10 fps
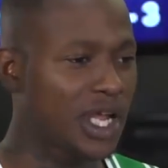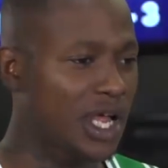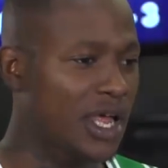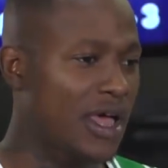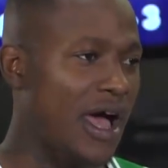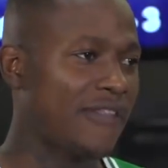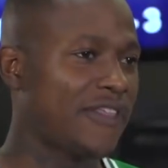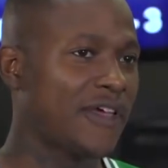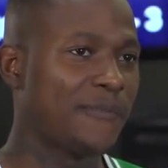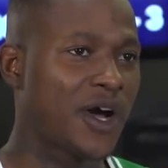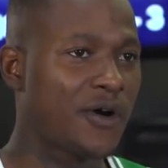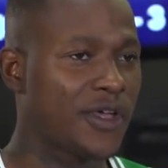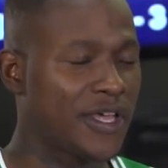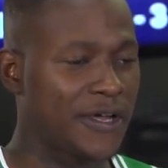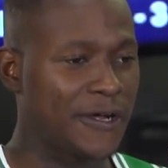that I think about,
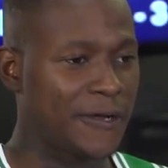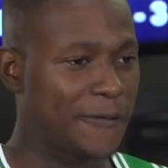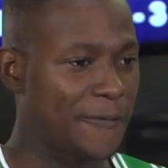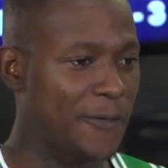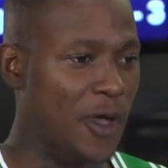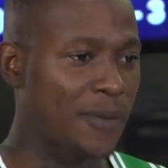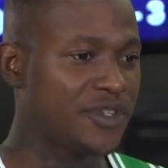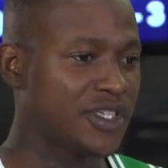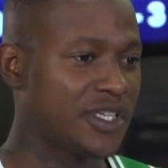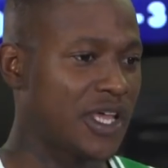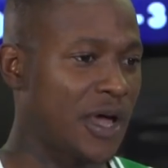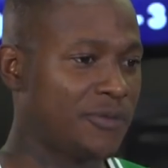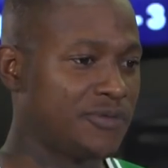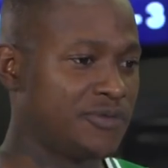and I was